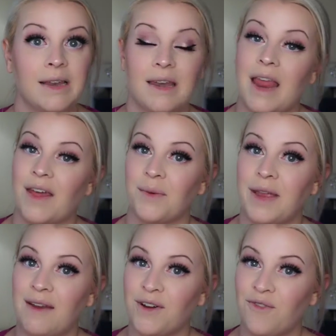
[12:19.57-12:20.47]
Now that we
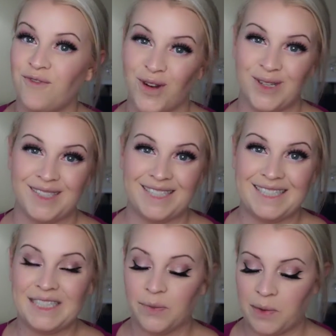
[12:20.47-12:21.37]
have our
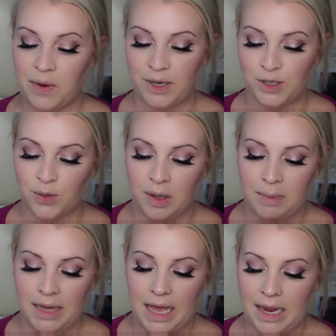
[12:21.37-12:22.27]
falsies, we want to
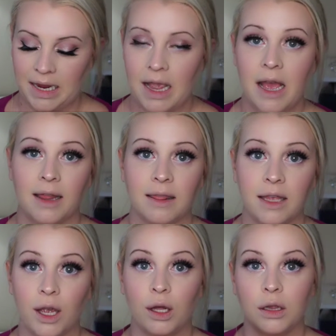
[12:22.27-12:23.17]
apply
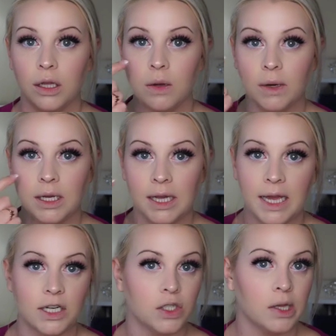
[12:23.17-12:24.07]
the lower
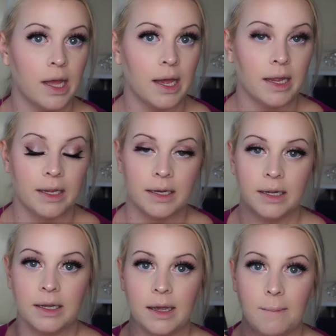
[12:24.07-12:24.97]
lash line
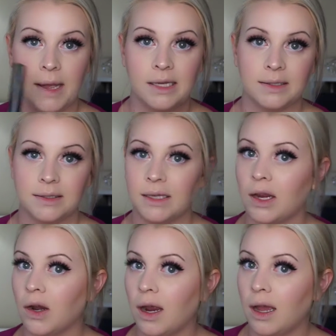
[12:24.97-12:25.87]

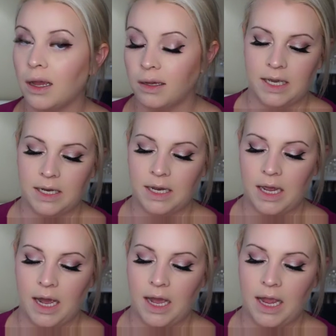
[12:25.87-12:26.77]
mascara. And
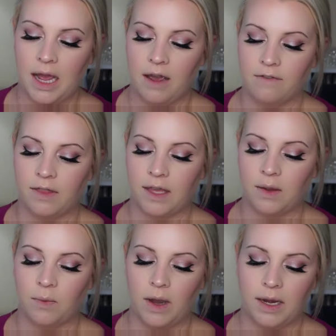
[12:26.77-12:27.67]
I have the
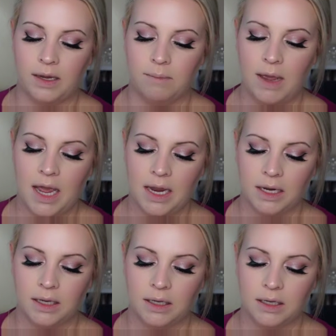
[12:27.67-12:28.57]
one
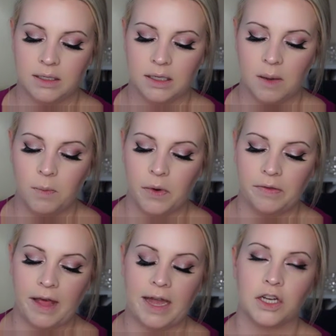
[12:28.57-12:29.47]
MAC. It's Upward
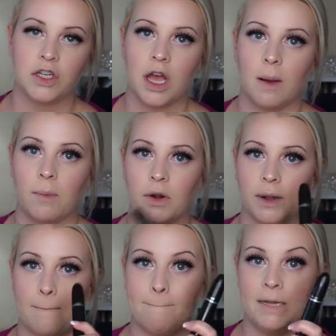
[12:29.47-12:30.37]
Lash
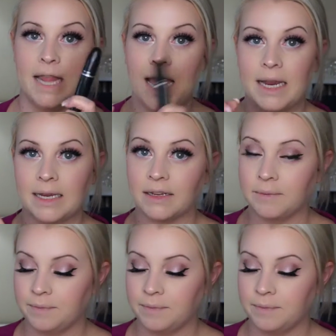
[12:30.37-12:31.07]
Upward Black.